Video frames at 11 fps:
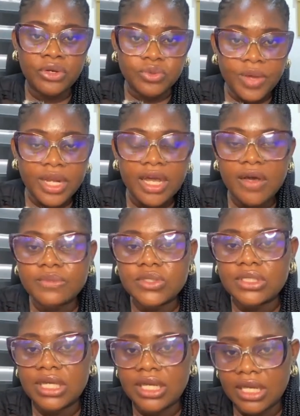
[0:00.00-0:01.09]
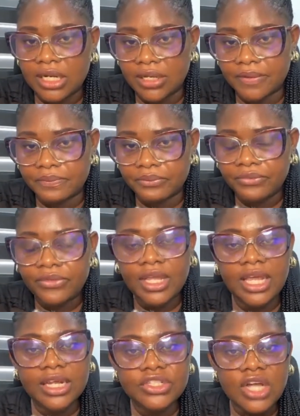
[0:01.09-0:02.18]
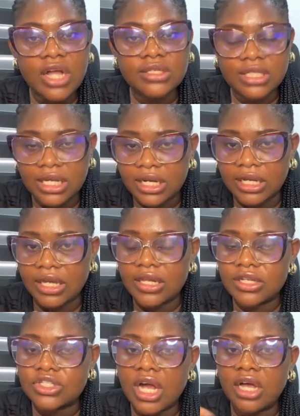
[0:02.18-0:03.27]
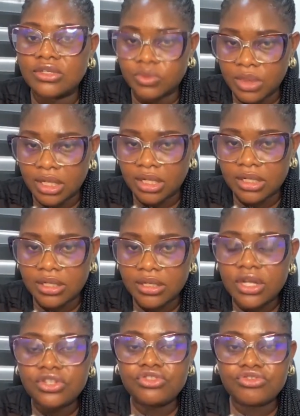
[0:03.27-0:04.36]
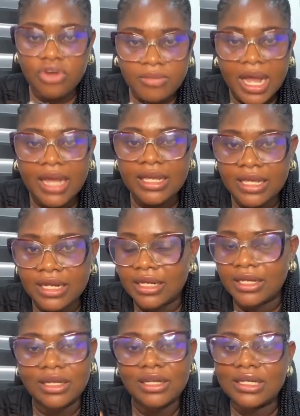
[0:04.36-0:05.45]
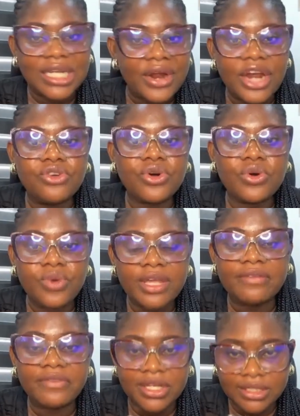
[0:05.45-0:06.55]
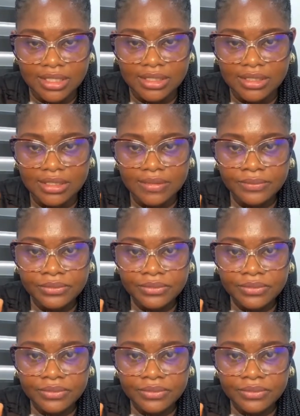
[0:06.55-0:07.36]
Because when it comes to healing, inner child work, trauma healing, there are no quick fixes.